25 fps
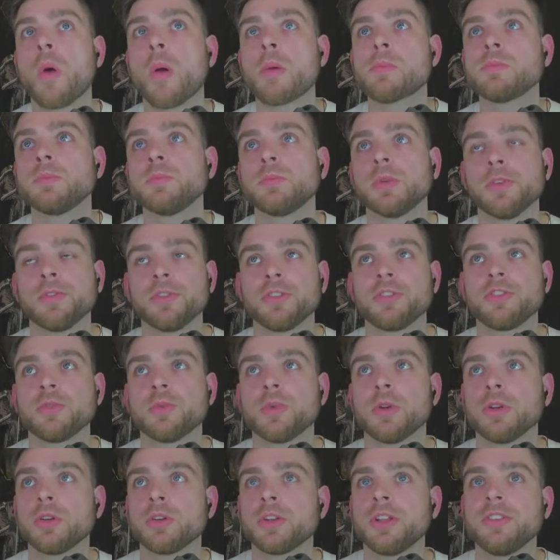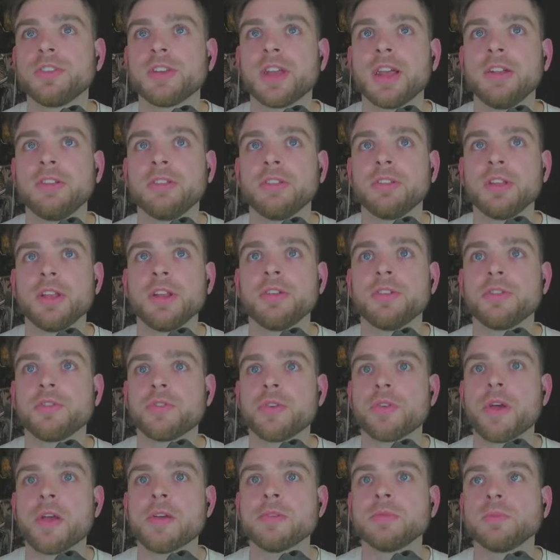but for someone looking to get into the
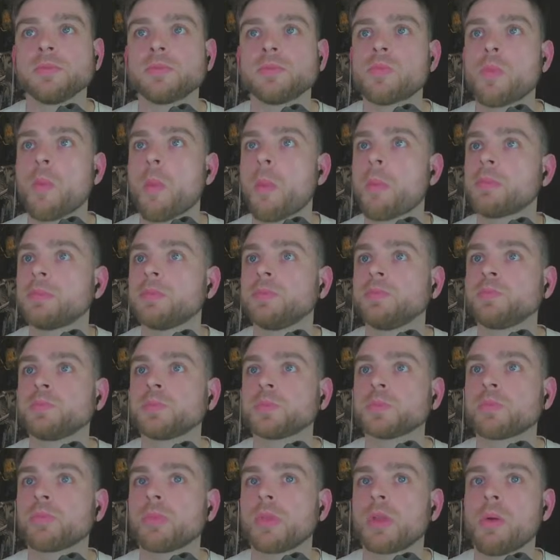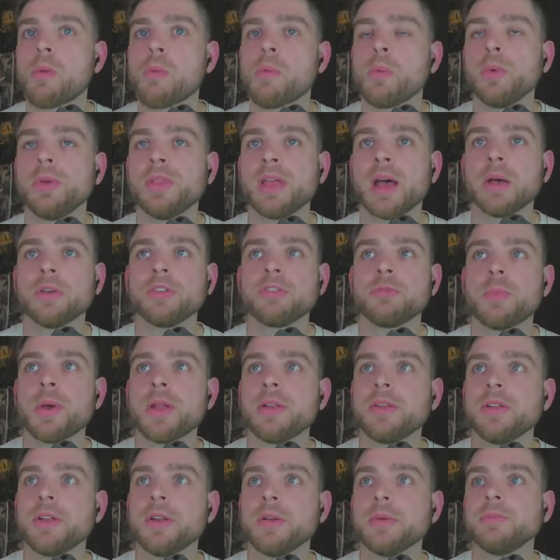industry without
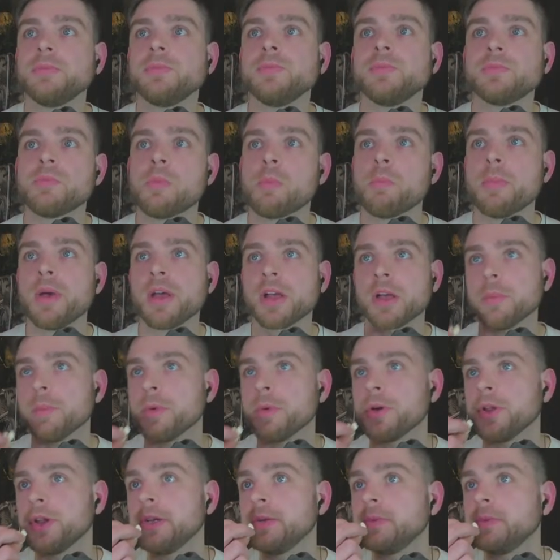spending mega money,